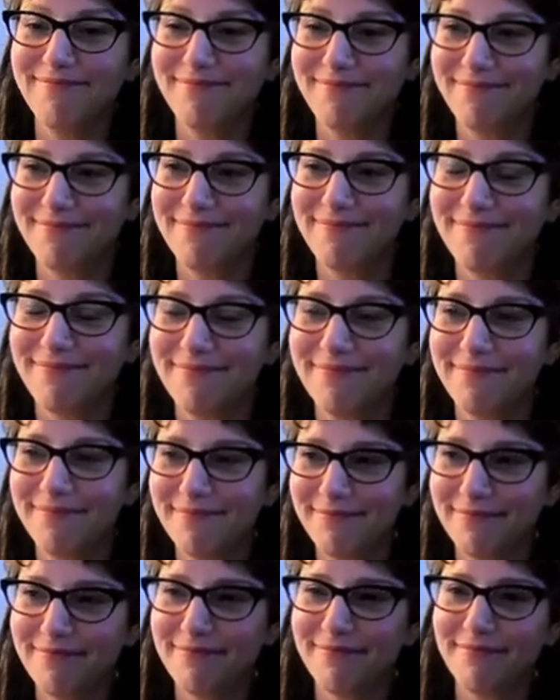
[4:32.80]

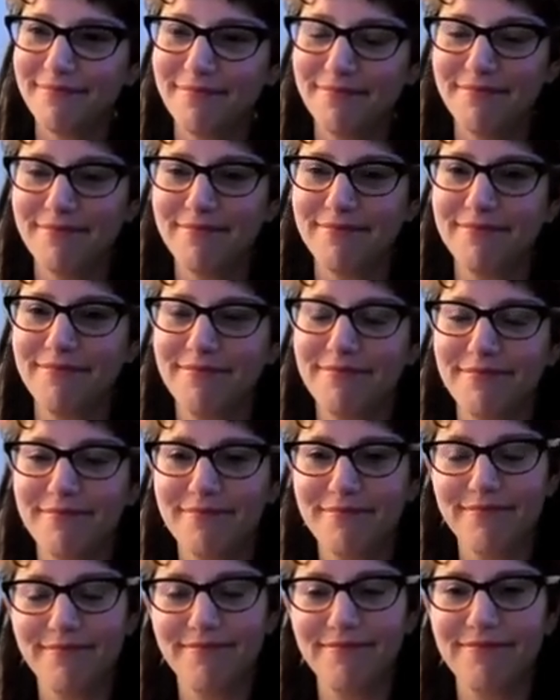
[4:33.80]

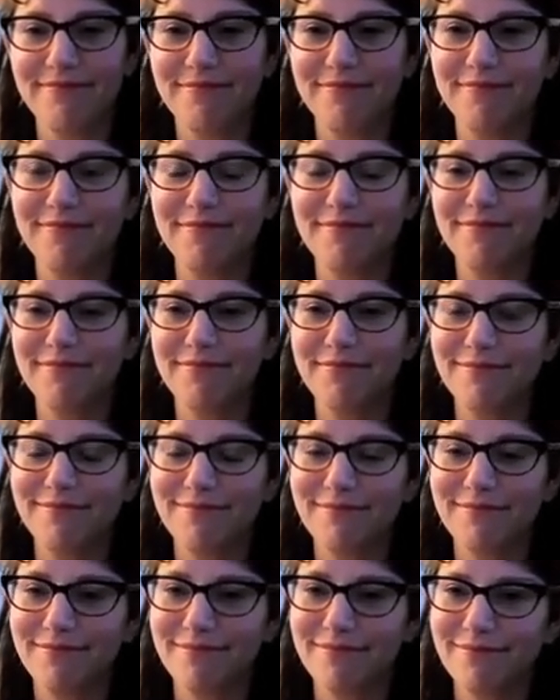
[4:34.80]

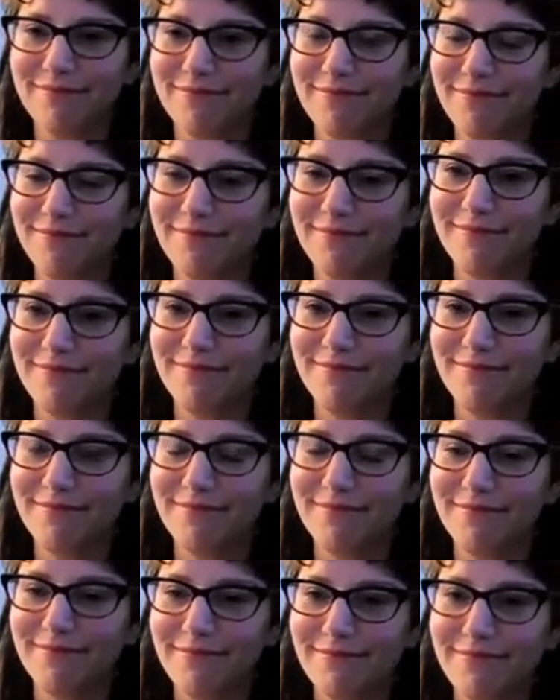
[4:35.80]

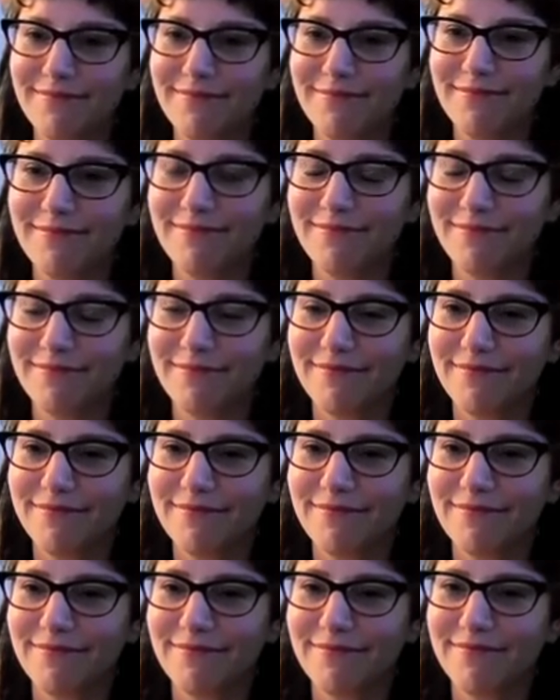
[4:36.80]

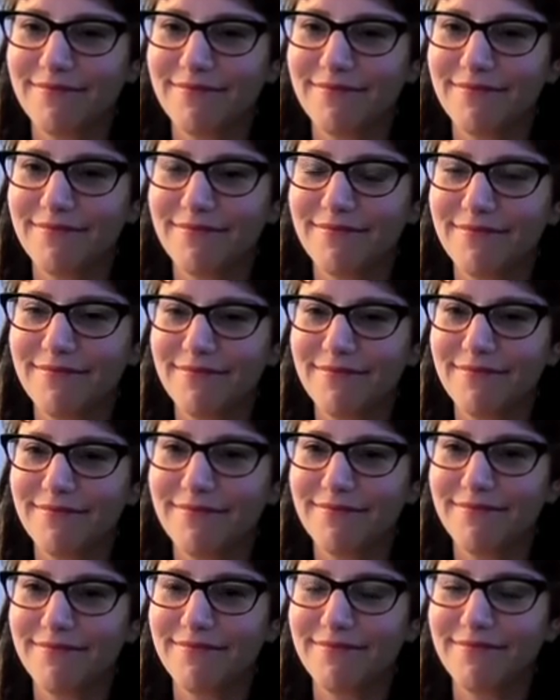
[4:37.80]

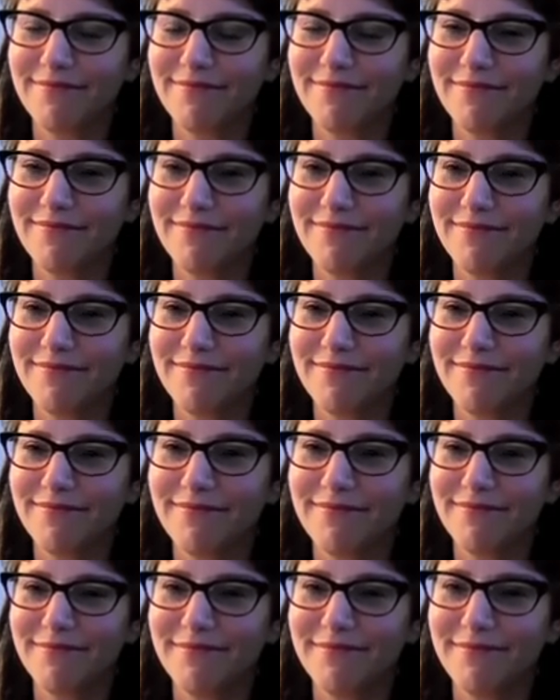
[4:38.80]

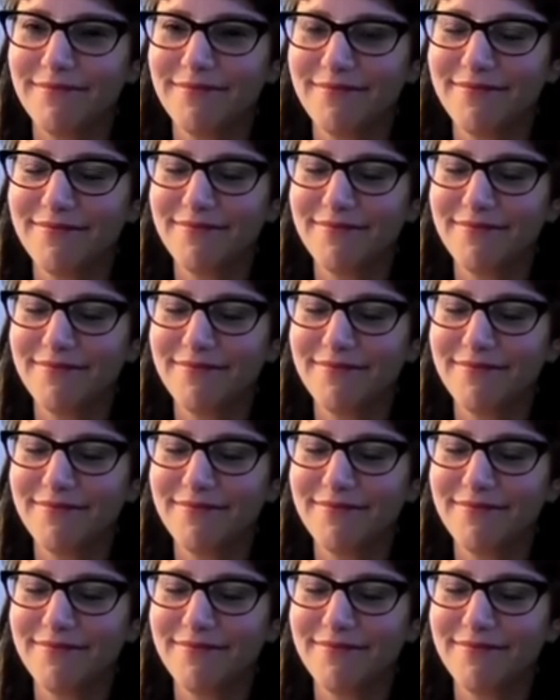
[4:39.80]
The person shown says nothing.